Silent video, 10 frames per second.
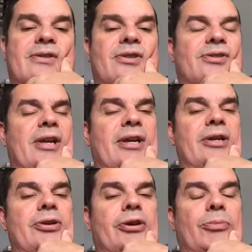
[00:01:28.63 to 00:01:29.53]
just like
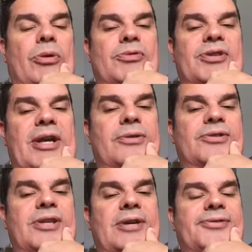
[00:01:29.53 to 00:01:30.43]
in Europe, what was
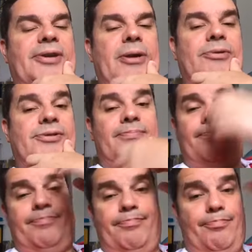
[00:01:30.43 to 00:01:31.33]
announced yesterday was
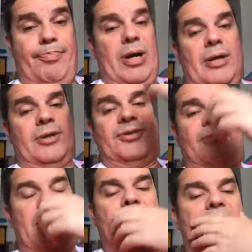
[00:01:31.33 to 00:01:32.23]
bonkers in
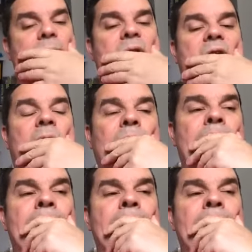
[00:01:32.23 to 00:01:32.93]
my mind there,